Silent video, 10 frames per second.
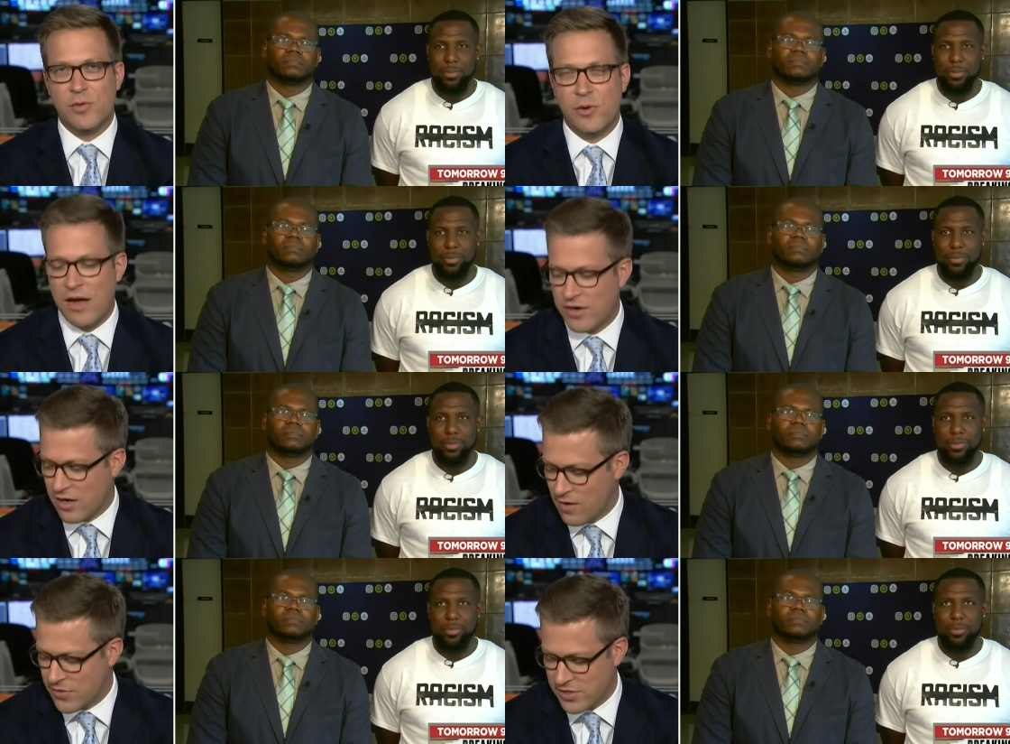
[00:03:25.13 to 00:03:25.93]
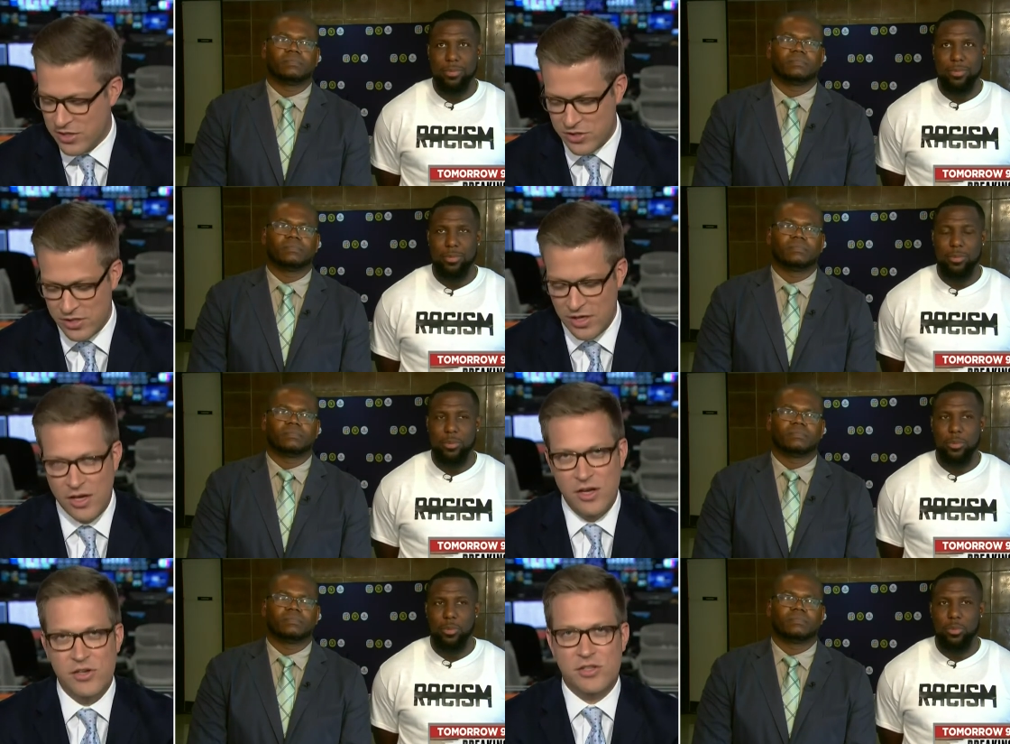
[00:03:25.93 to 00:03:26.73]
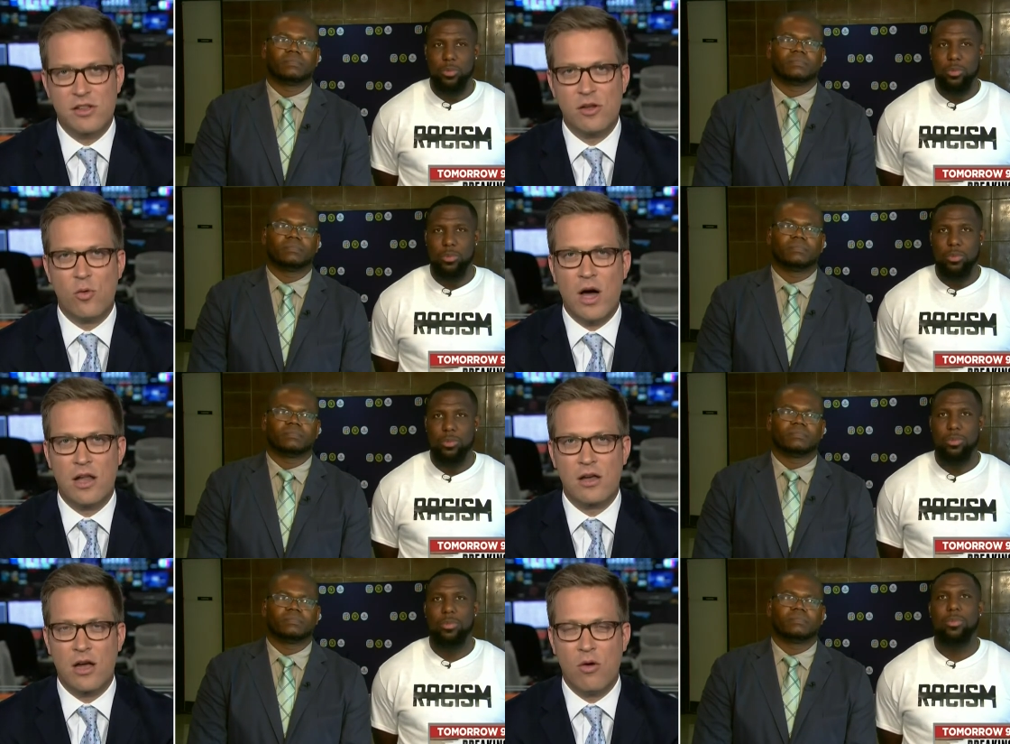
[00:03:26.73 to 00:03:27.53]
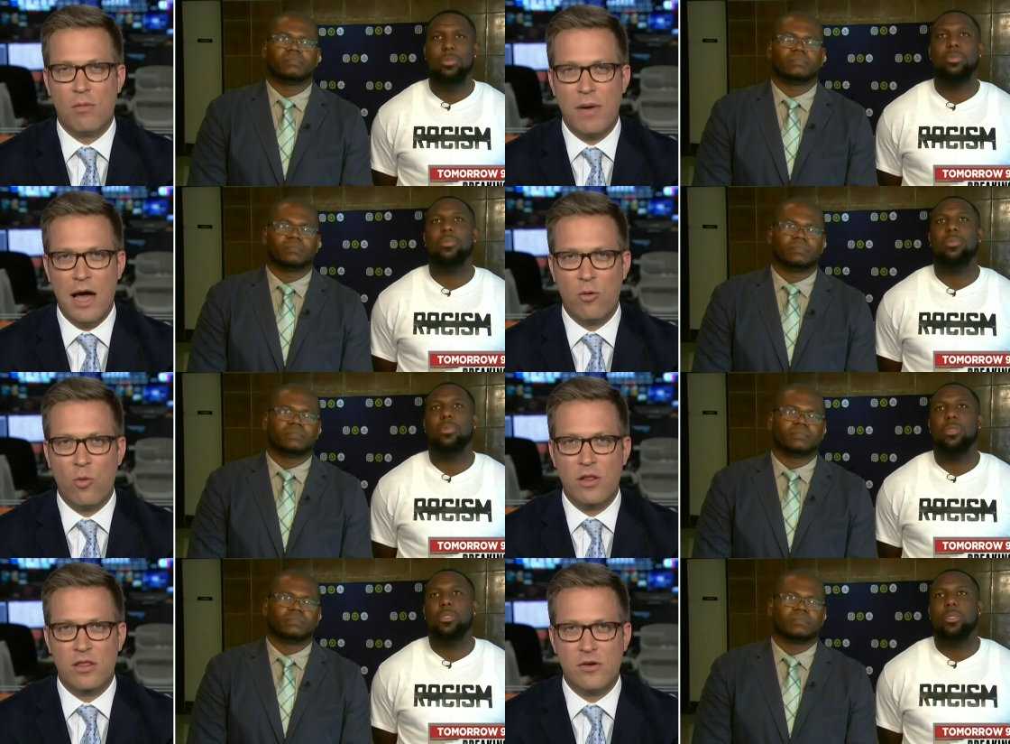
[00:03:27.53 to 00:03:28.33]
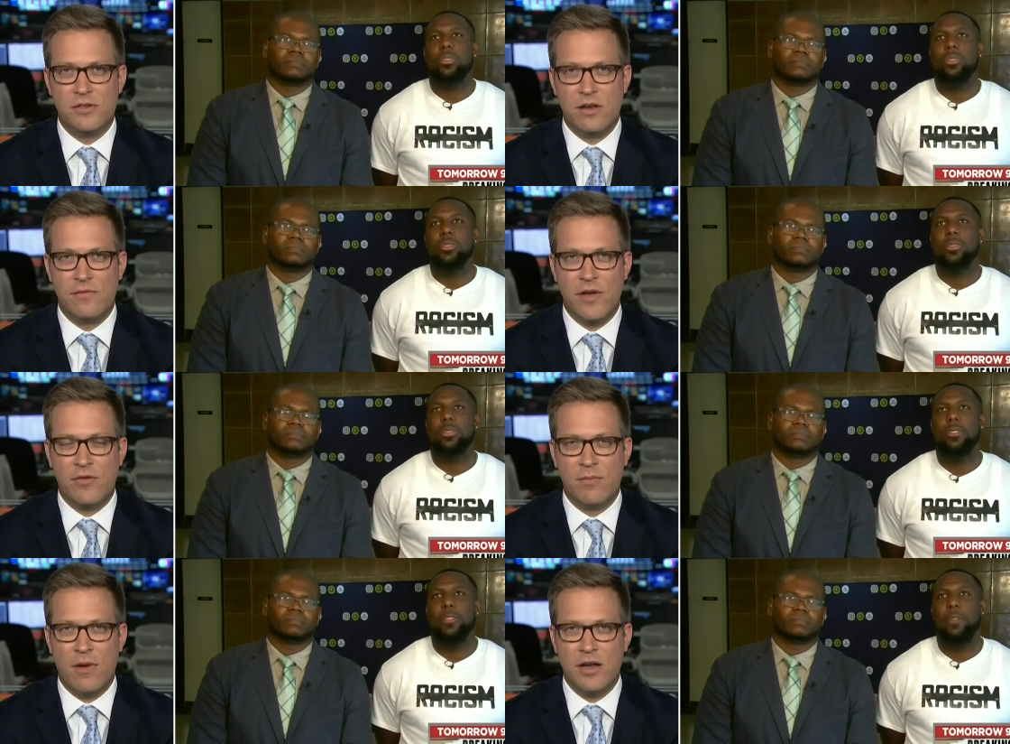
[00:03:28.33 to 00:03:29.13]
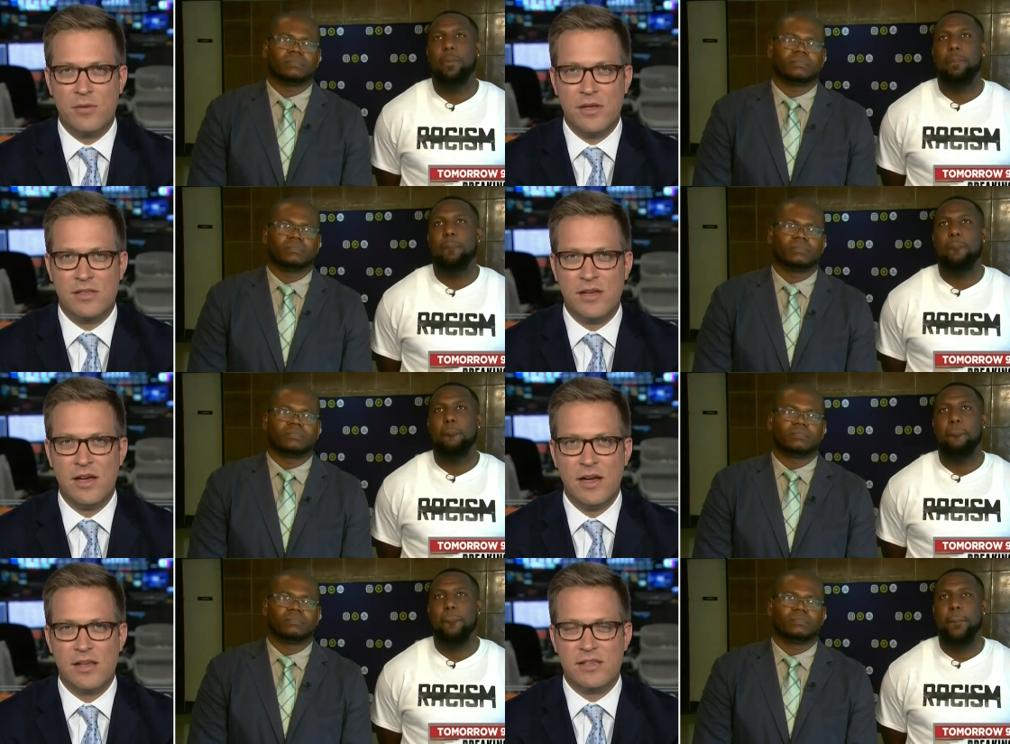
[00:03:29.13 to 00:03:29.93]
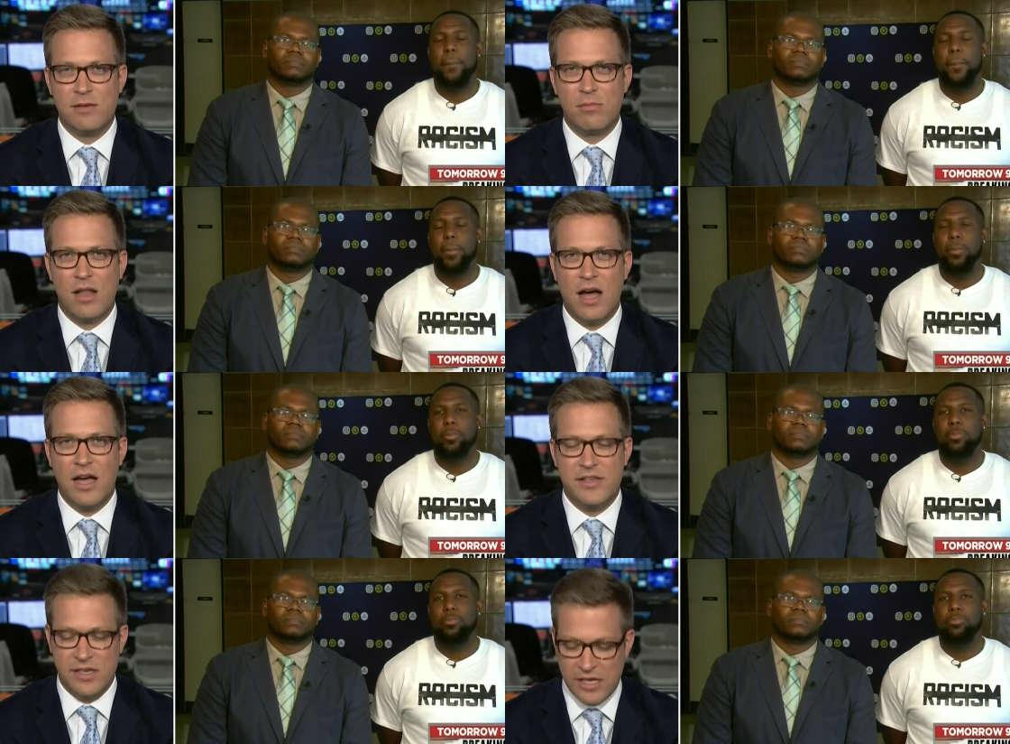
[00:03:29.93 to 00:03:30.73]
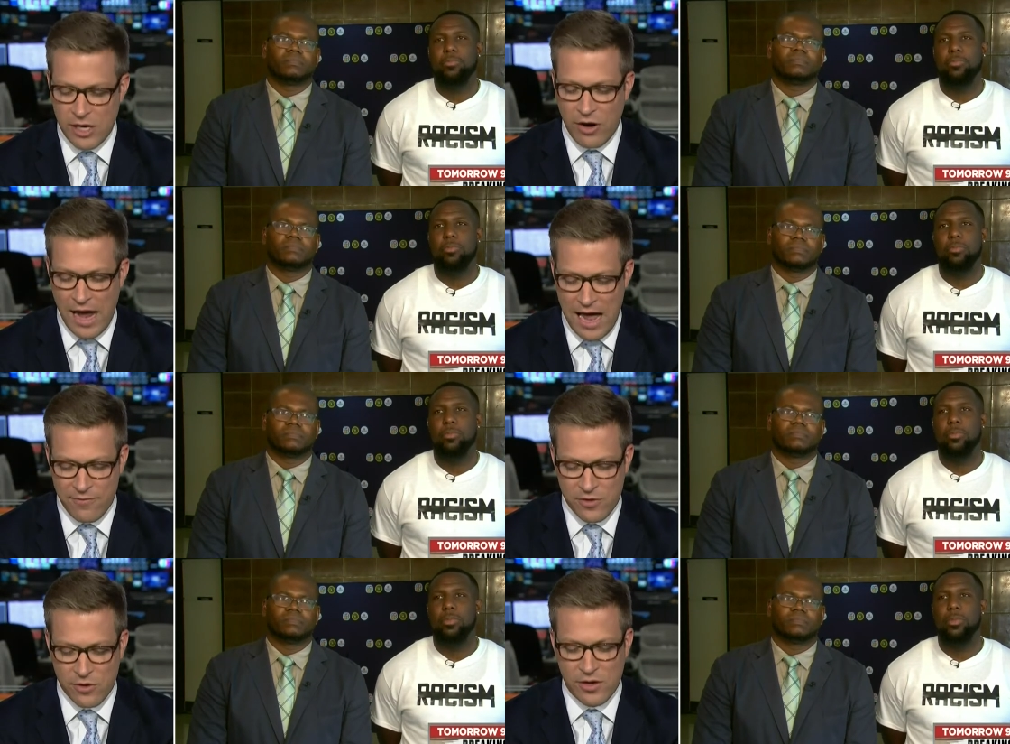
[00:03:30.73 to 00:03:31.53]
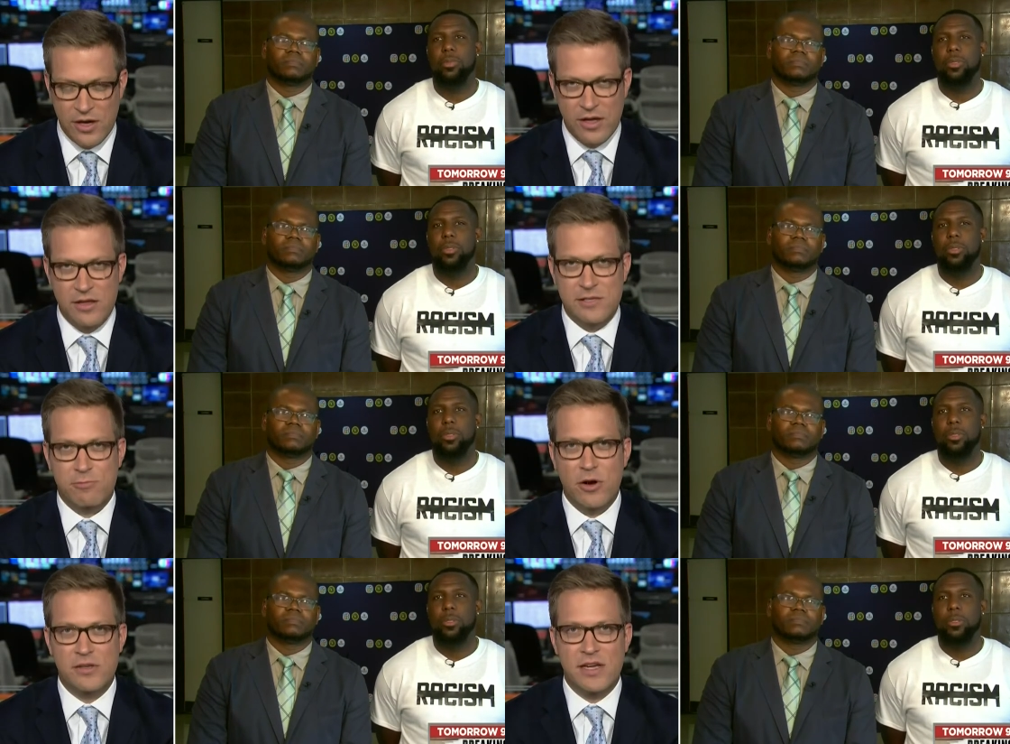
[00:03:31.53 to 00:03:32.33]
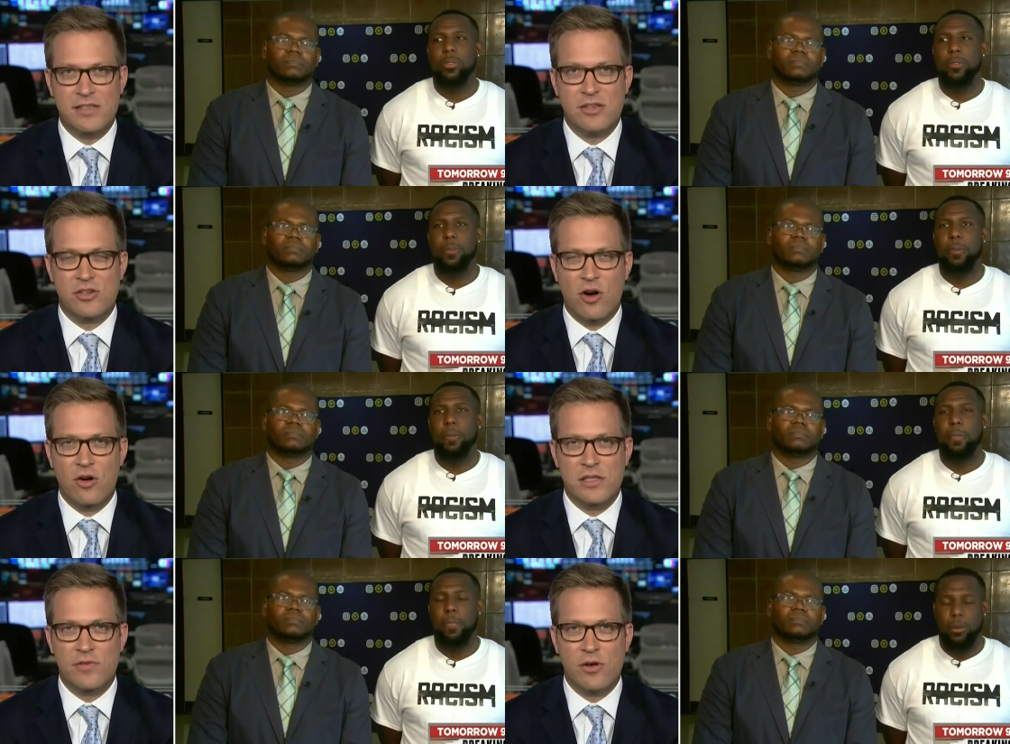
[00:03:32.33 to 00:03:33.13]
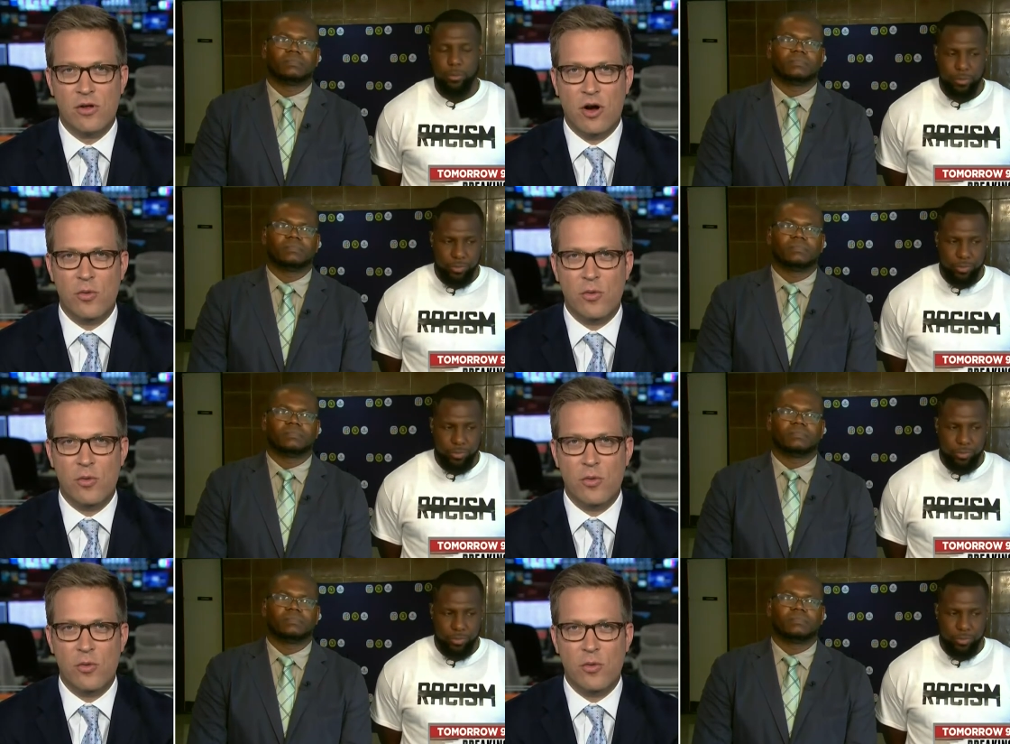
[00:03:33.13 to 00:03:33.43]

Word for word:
Speaker 1: We were having a conversation just a little while ago about what those Confederate monuments symbolize. A year after these protests in Charlottesville, are